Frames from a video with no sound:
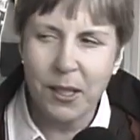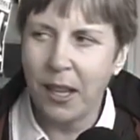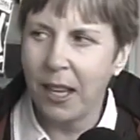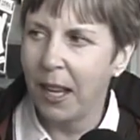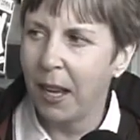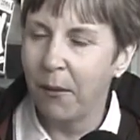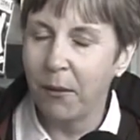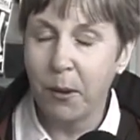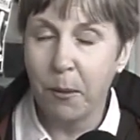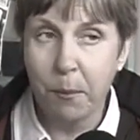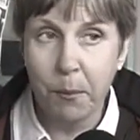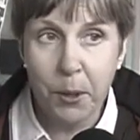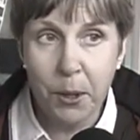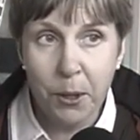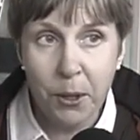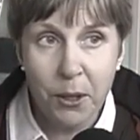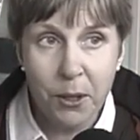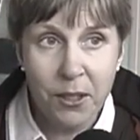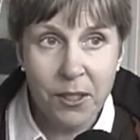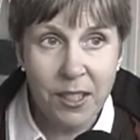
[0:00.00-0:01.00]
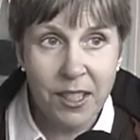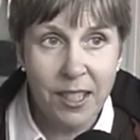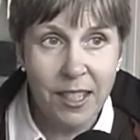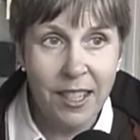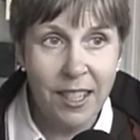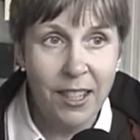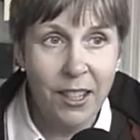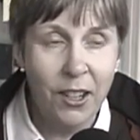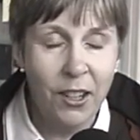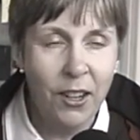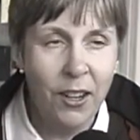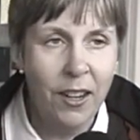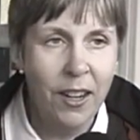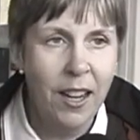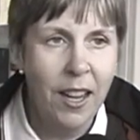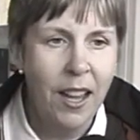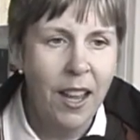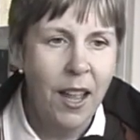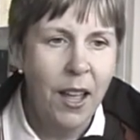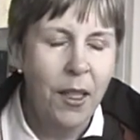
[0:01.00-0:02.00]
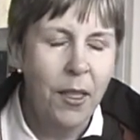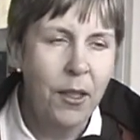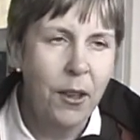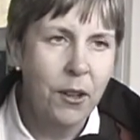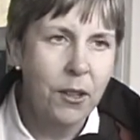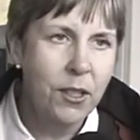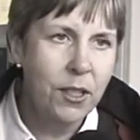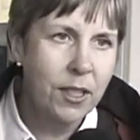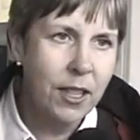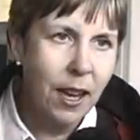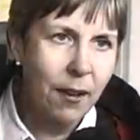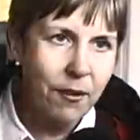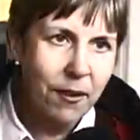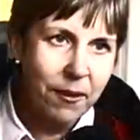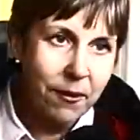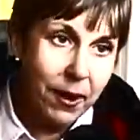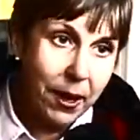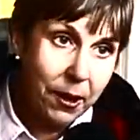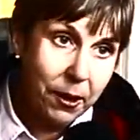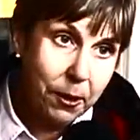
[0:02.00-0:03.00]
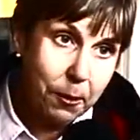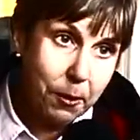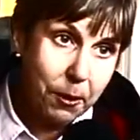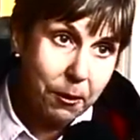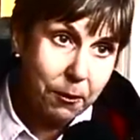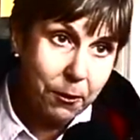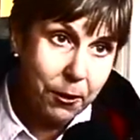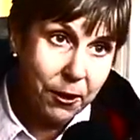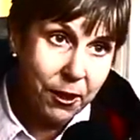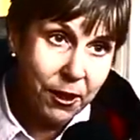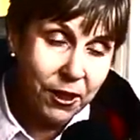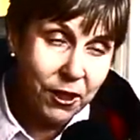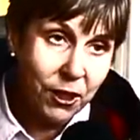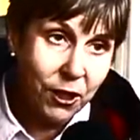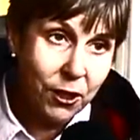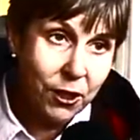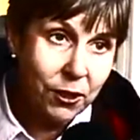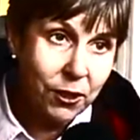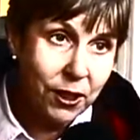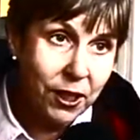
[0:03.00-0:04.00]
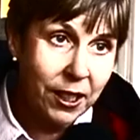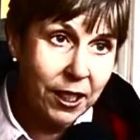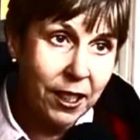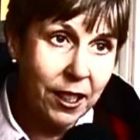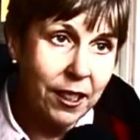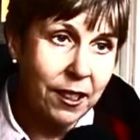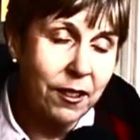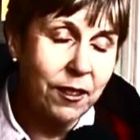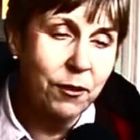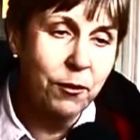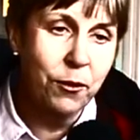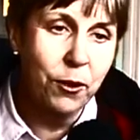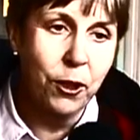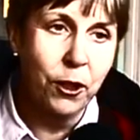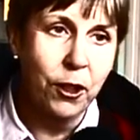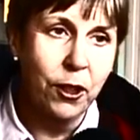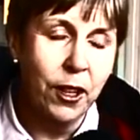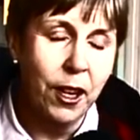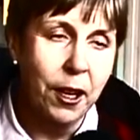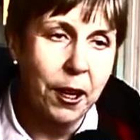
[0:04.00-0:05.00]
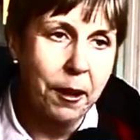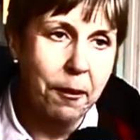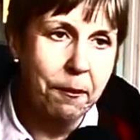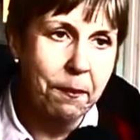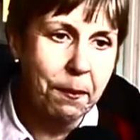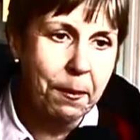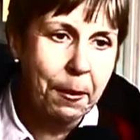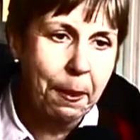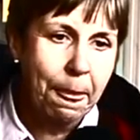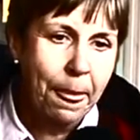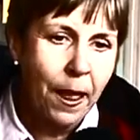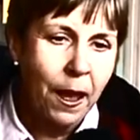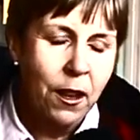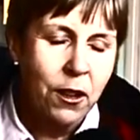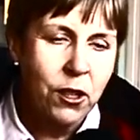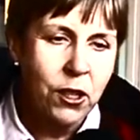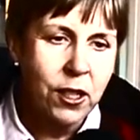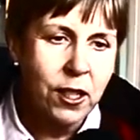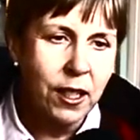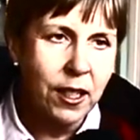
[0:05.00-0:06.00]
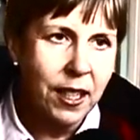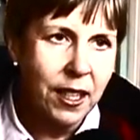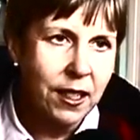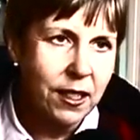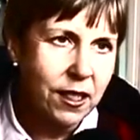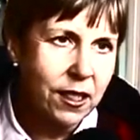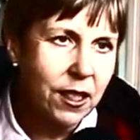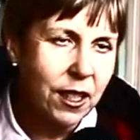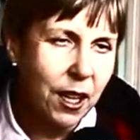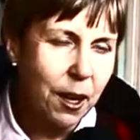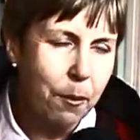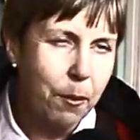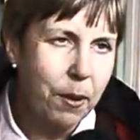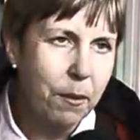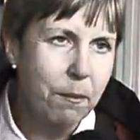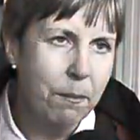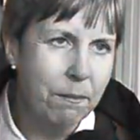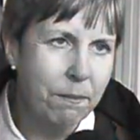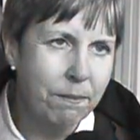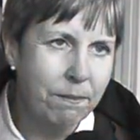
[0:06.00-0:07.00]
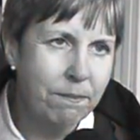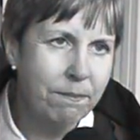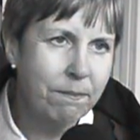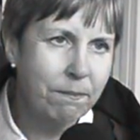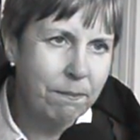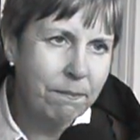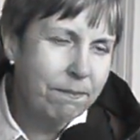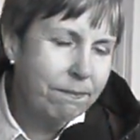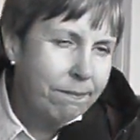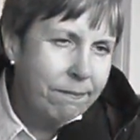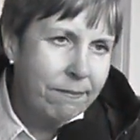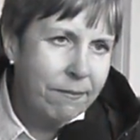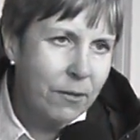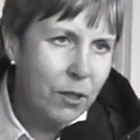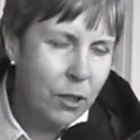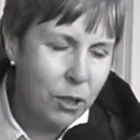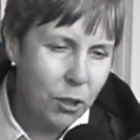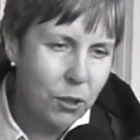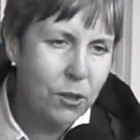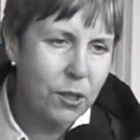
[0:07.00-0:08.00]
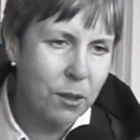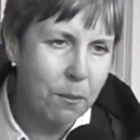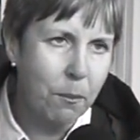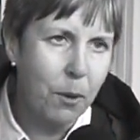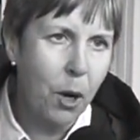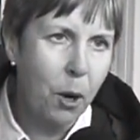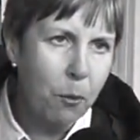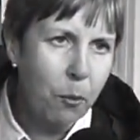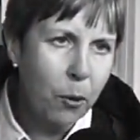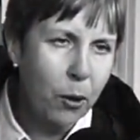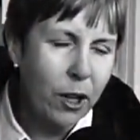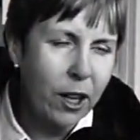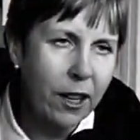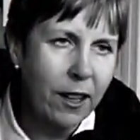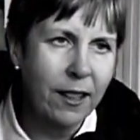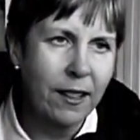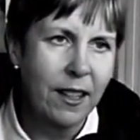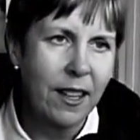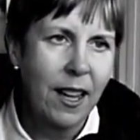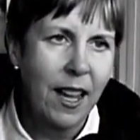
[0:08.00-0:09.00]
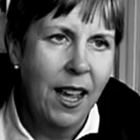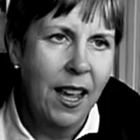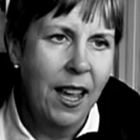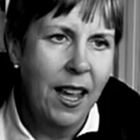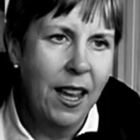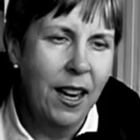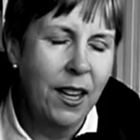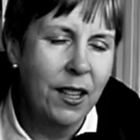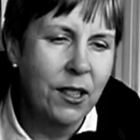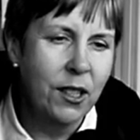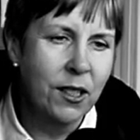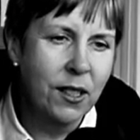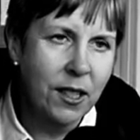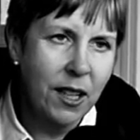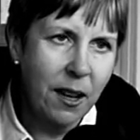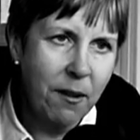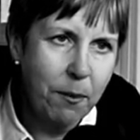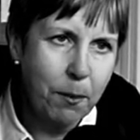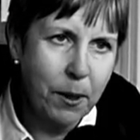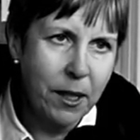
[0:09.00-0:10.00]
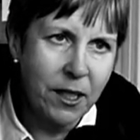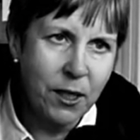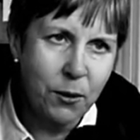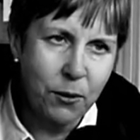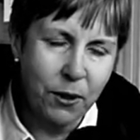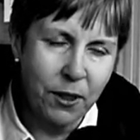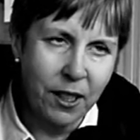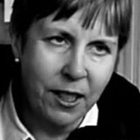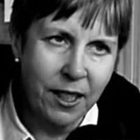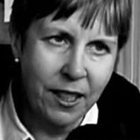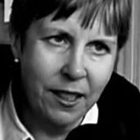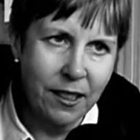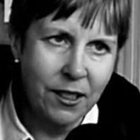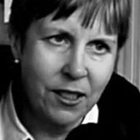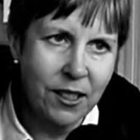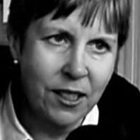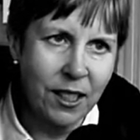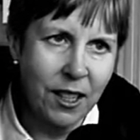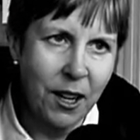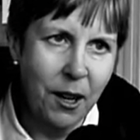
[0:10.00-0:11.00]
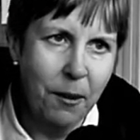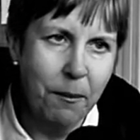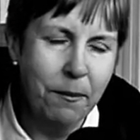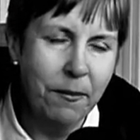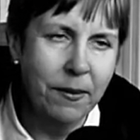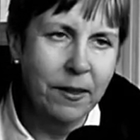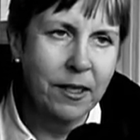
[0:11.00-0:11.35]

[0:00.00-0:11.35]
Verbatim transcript: They have computers in here. There's staff available for the children and for um, just the kids to come and do some homework. And it's a safe place for the kids to come.